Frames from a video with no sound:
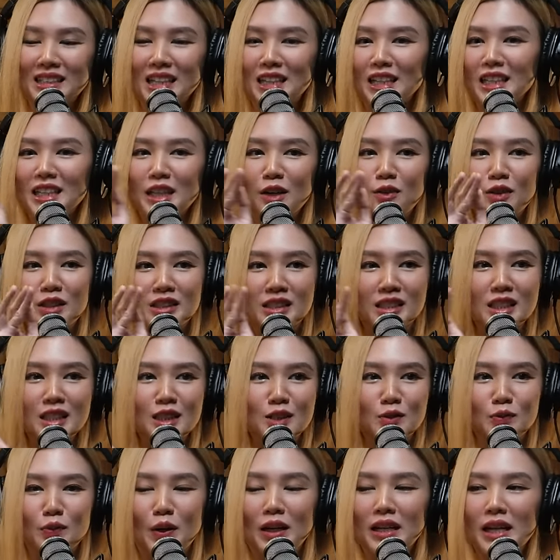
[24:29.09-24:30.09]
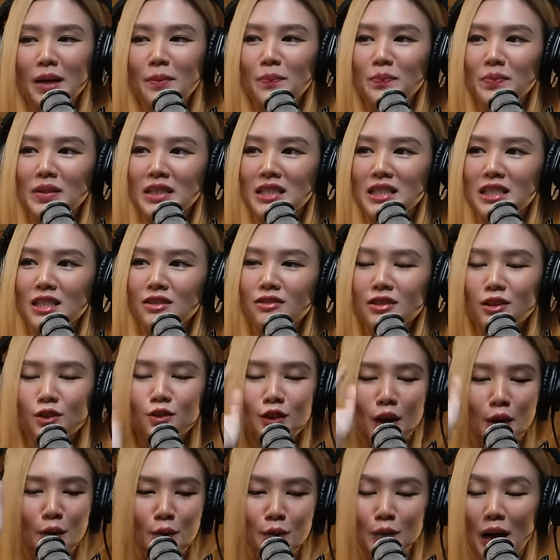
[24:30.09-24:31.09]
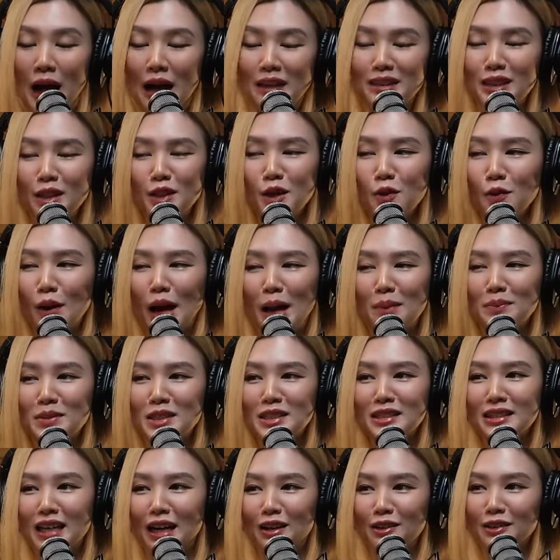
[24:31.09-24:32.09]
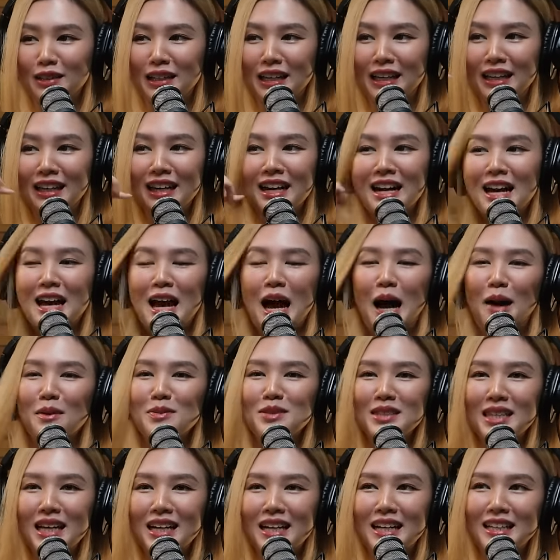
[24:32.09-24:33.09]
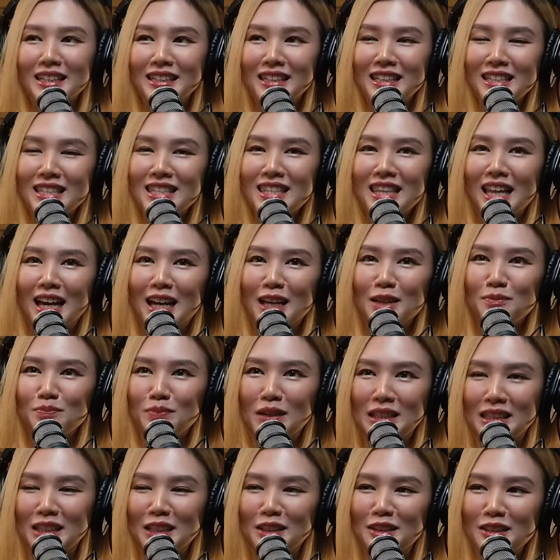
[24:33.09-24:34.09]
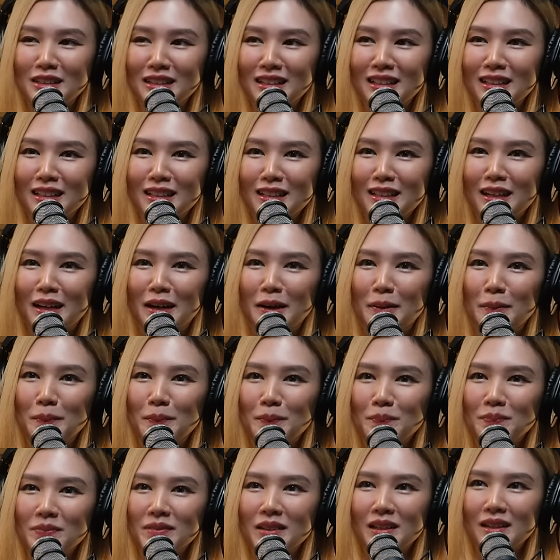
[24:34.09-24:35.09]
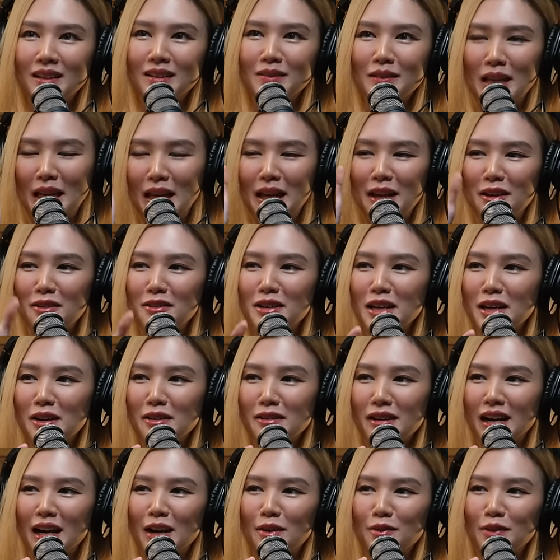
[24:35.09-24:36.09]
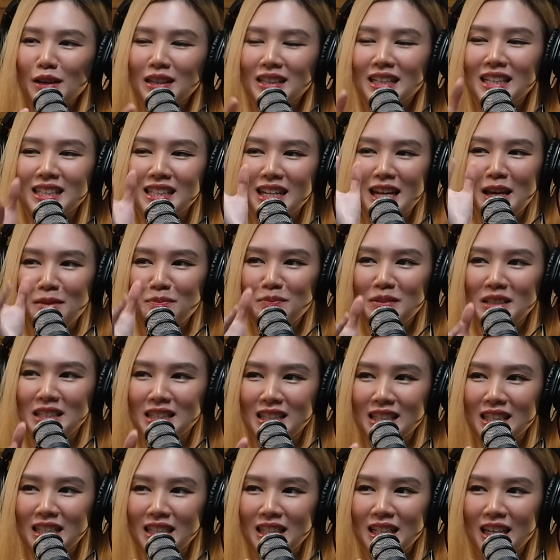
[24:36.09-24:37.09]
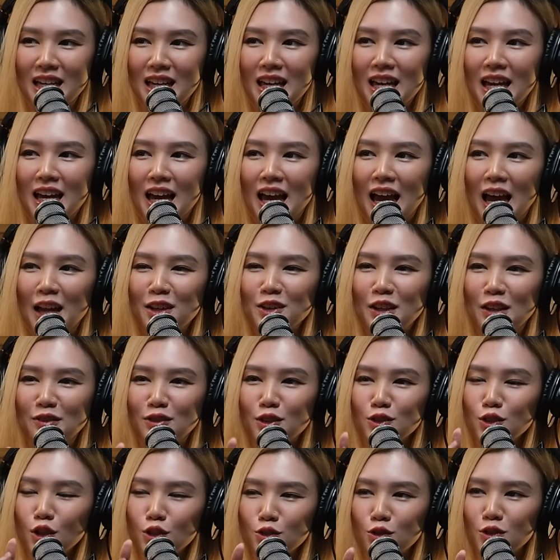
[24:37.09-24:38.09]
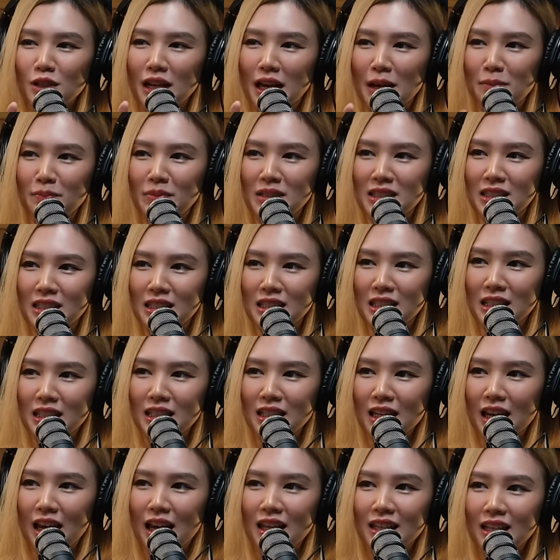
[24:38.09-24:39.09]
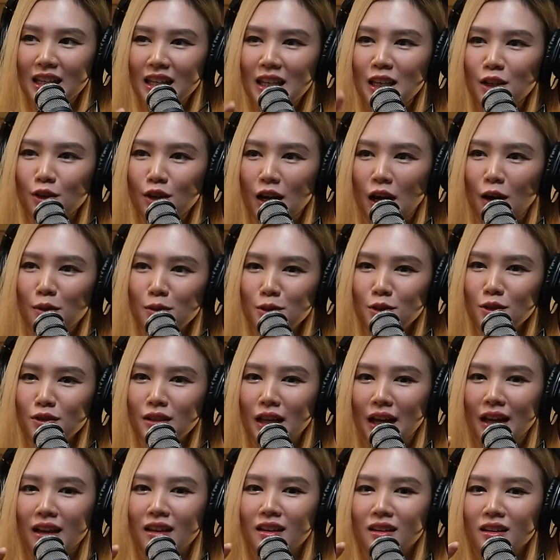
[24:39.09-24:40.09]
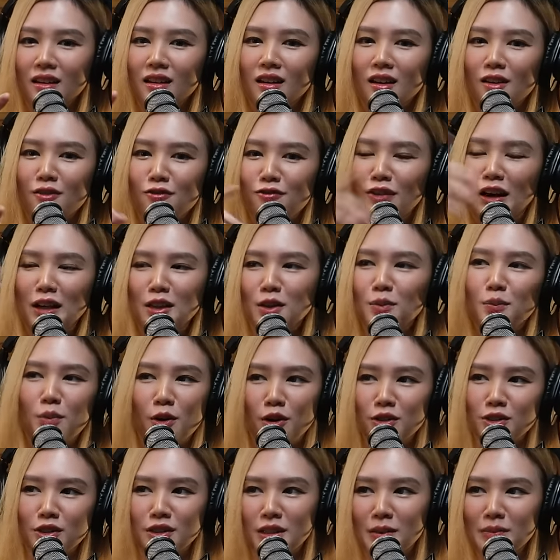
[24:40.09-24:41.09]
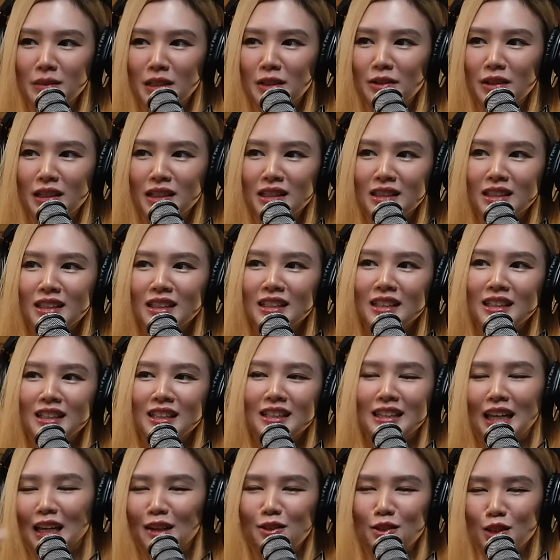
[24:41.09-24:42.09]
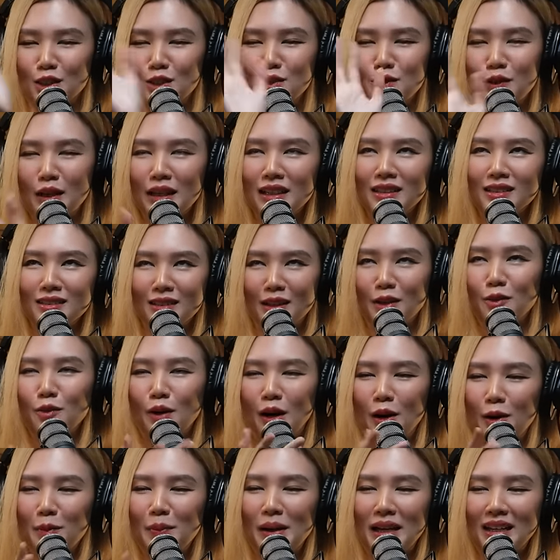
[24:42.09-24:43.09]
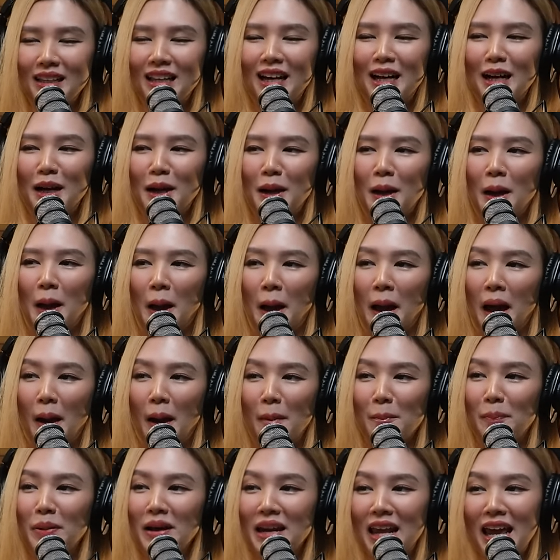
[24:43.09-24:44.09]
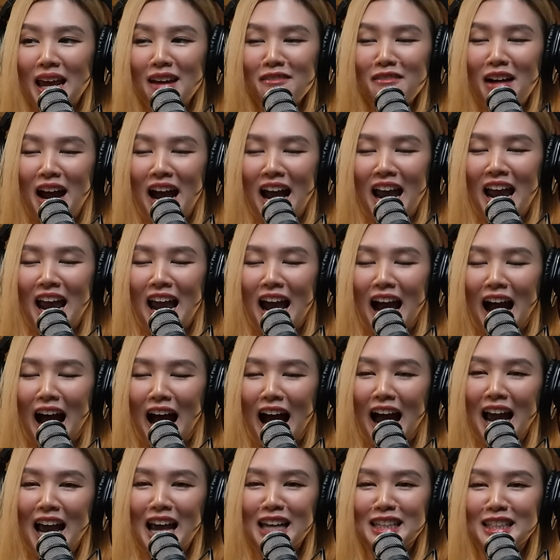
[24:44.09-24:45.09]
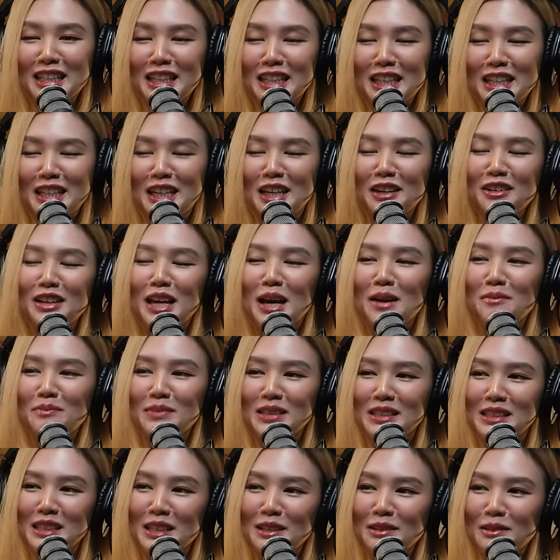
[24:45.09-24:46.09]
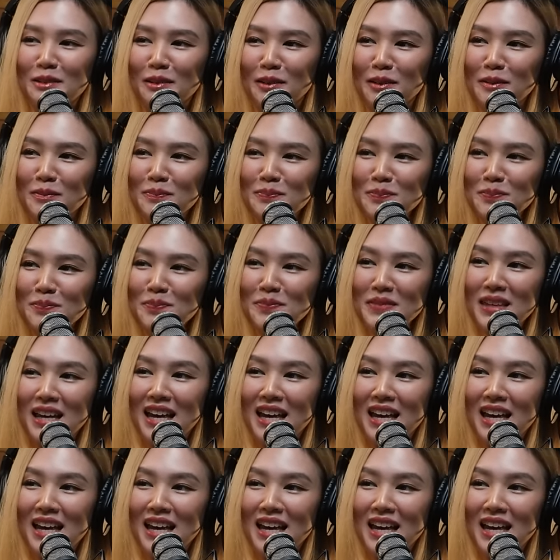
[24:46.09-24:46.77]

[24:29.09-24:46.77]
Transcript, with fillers: And then there was this one N P C, okay, I tell you where I'm stuck, okay? I'm stuck at this like particular um area, right, where there's an N P C and you have to talk to the N P C and then he'll help you like fight the boss or something one. Like it was quite a while back lah. But then right, I accidentally killed the N P C, you know. Huh?